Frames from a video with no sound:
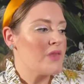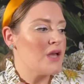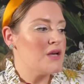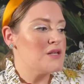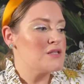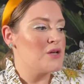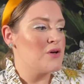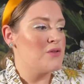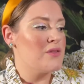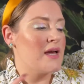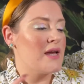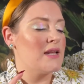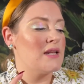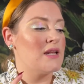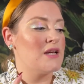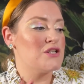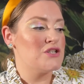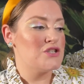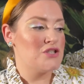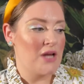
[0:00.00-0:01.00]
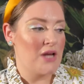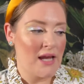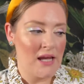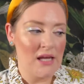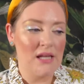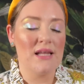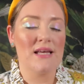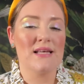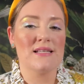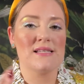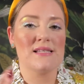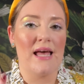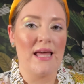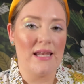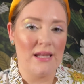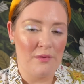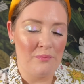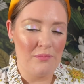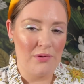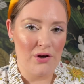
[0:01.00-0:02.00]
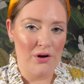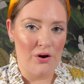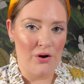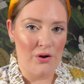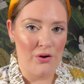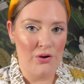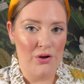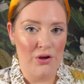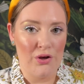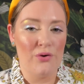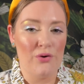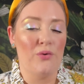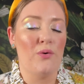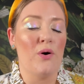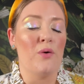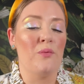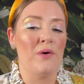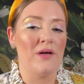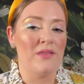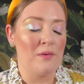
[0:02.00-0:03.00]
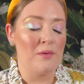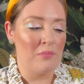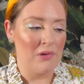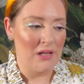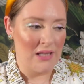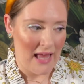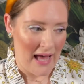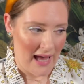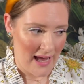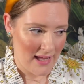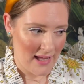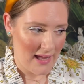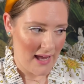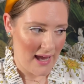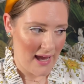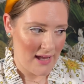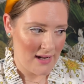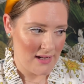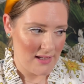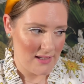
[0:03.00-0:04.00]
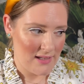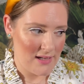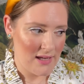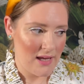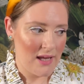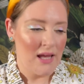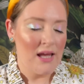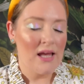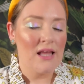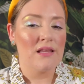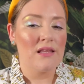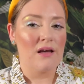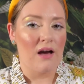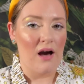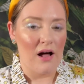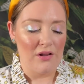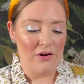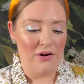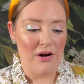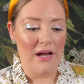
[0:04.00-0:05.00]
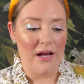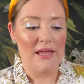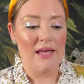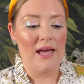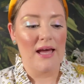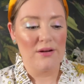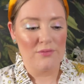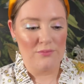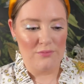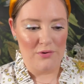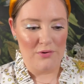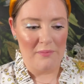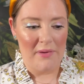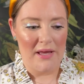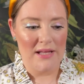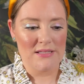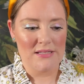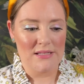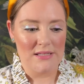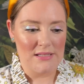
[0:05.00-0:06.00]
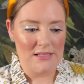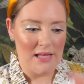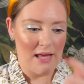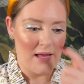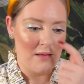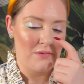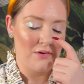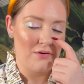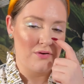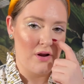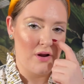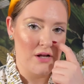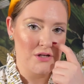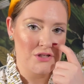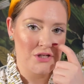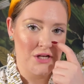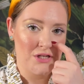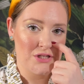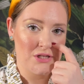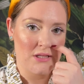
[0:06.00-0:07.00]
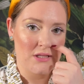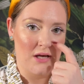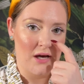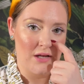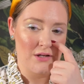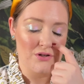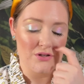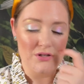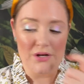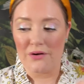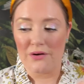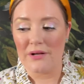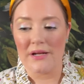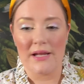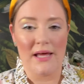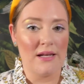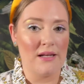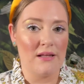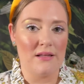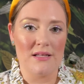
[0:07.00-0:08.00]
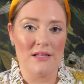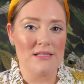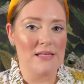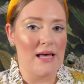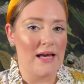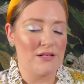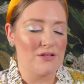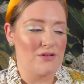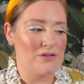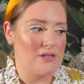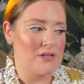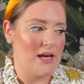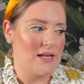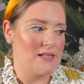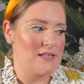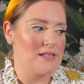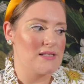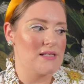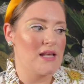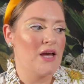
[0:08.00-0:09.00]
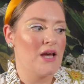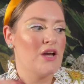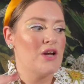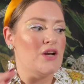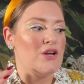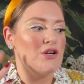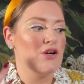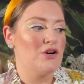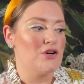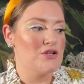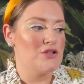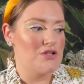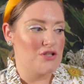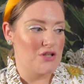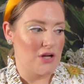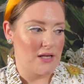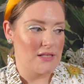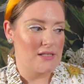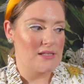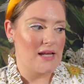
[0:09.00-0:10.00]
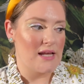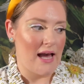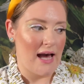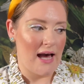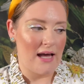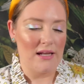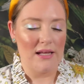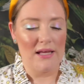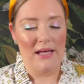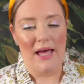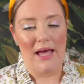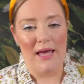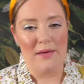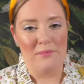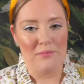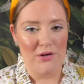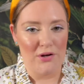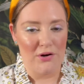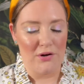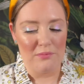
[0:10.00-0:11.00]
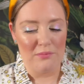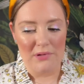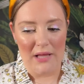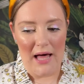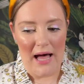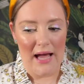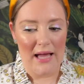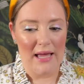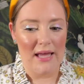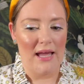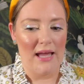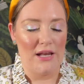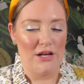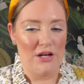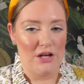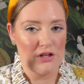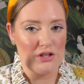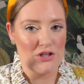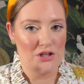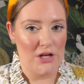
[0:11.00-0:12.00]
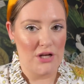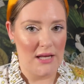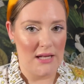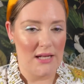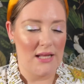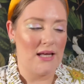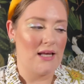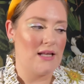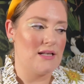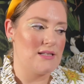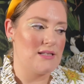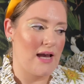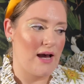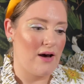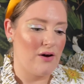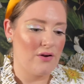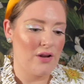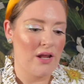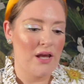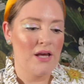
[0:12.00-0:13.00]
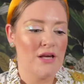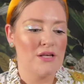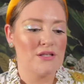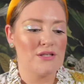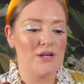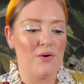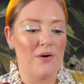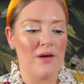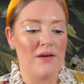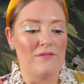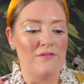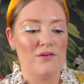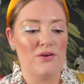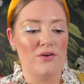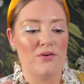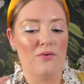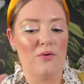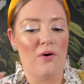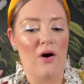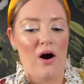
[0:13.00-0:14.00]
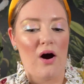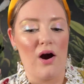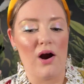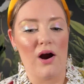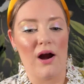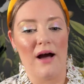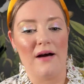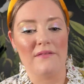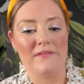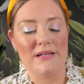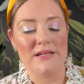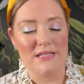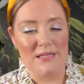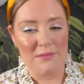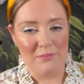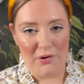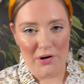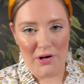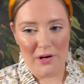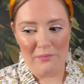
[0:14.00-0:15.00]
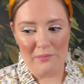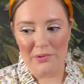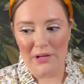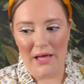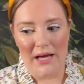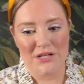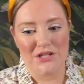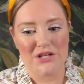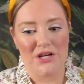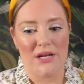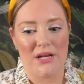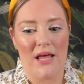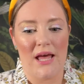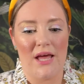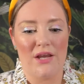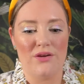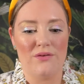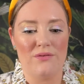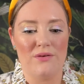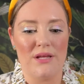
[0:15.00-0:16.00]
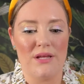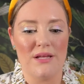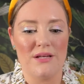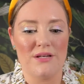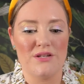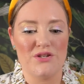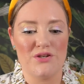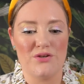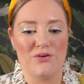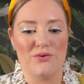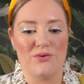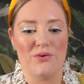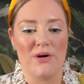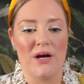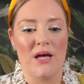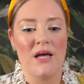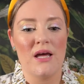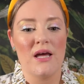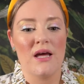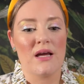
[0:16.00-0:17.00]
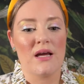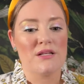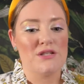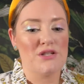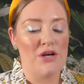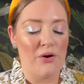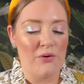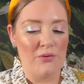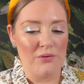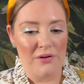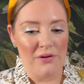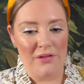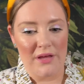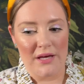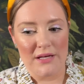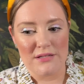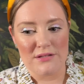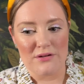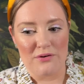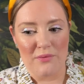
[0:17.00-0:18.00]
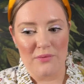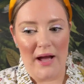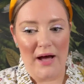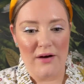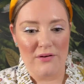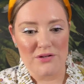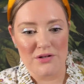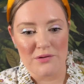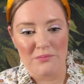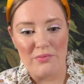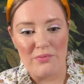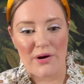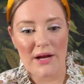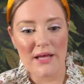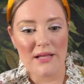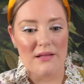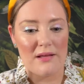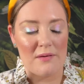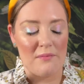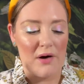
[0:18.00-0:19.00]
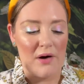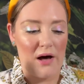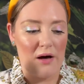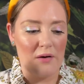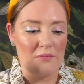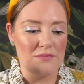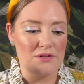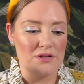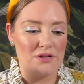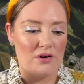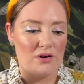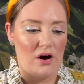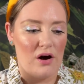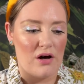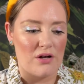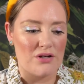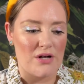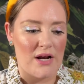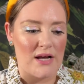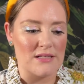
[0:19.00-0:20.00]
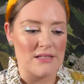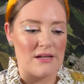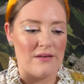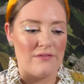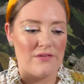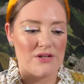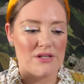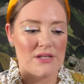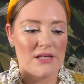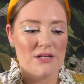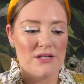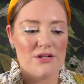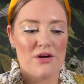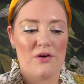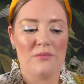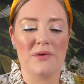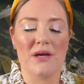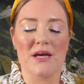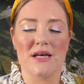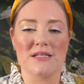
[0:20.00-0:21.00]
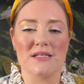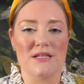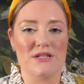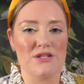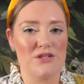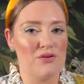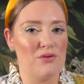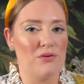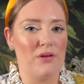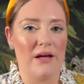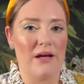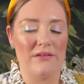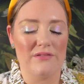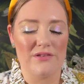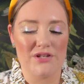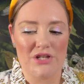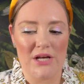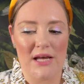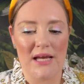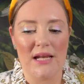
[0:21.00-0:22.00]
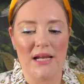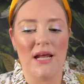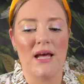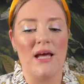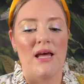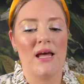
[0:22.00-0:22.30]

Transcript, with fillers: So then shade is any pure hue with black added. The color again remains the same. You're not changing the undertone in any of these exercises. You're just adding a pure black and shading it down. So if you are of a deeper complexion and you need to tone things around or bring them up to the contrast of your skin tone because it's too light of a shade.